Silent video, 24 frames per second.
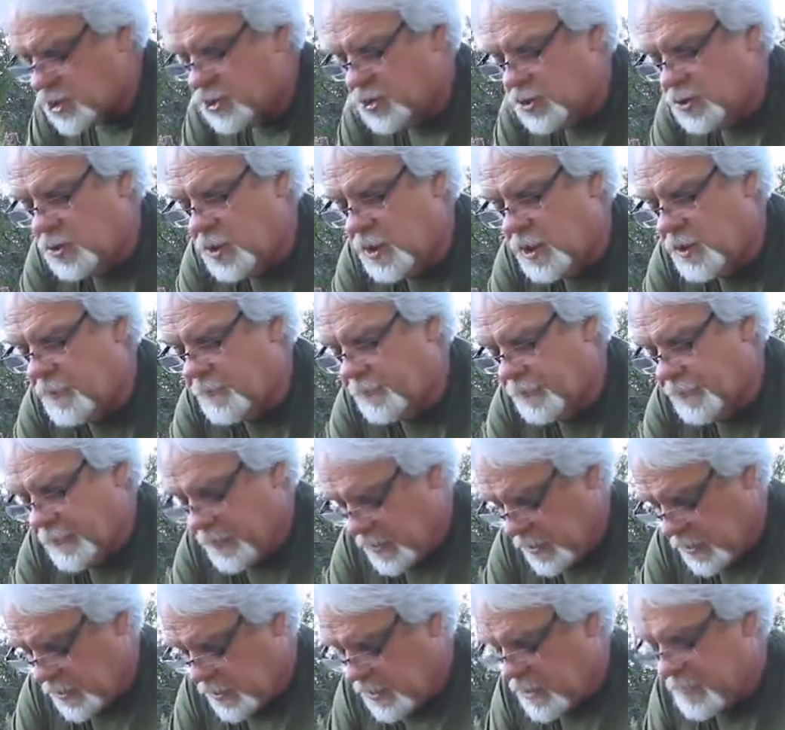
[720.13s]
to
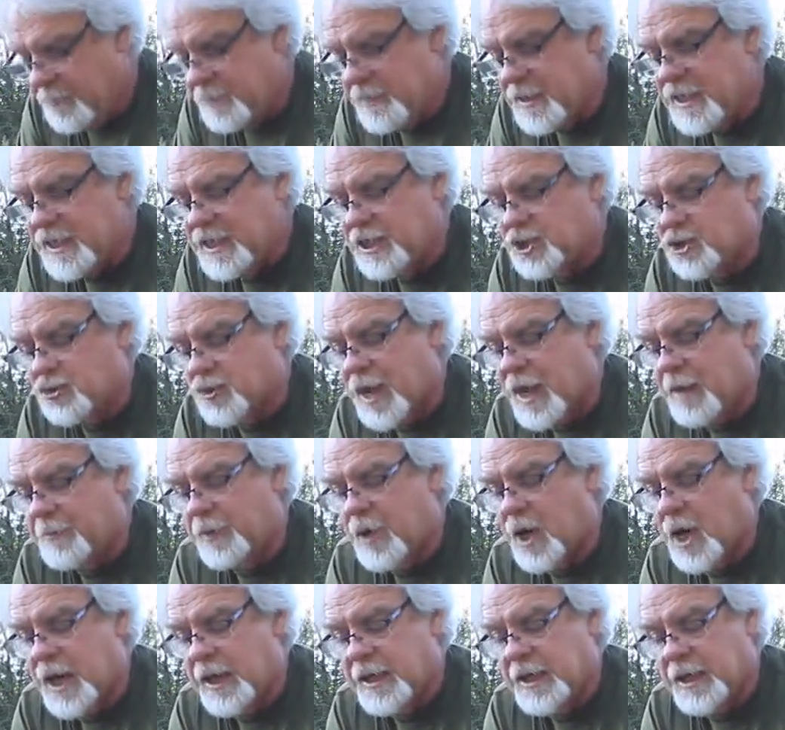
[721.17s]
the mini
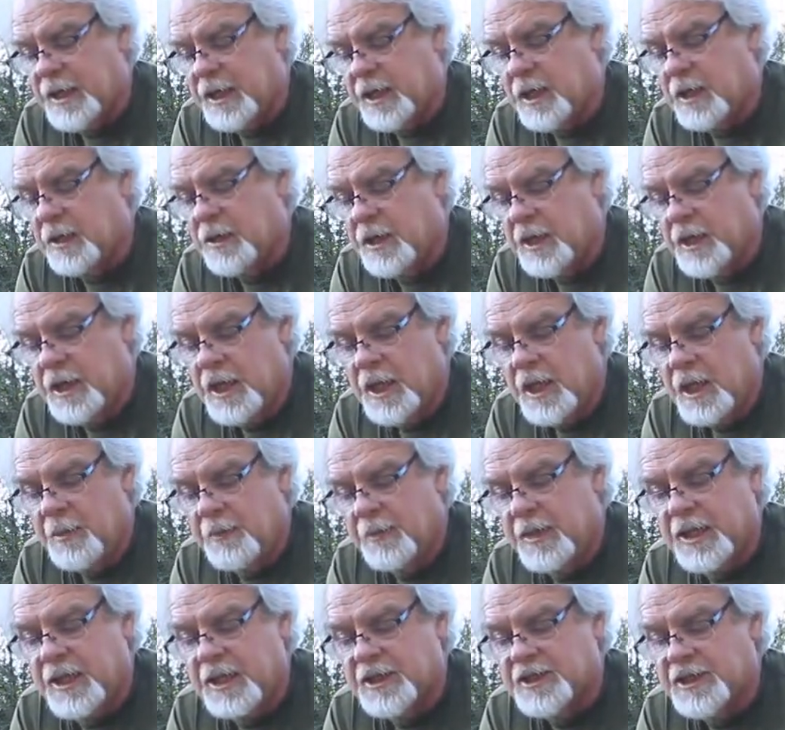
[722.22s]
tripod here
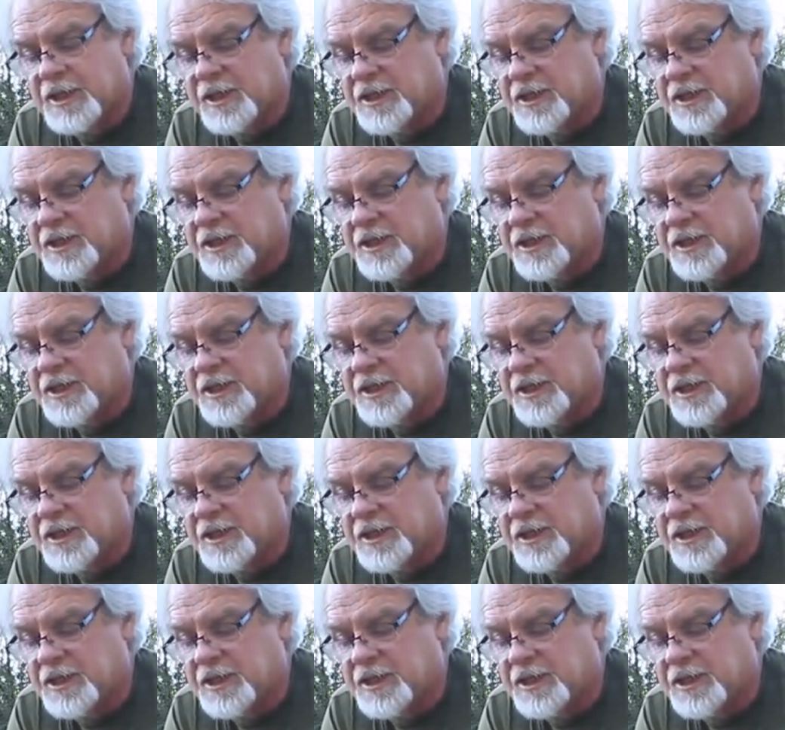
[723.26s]
because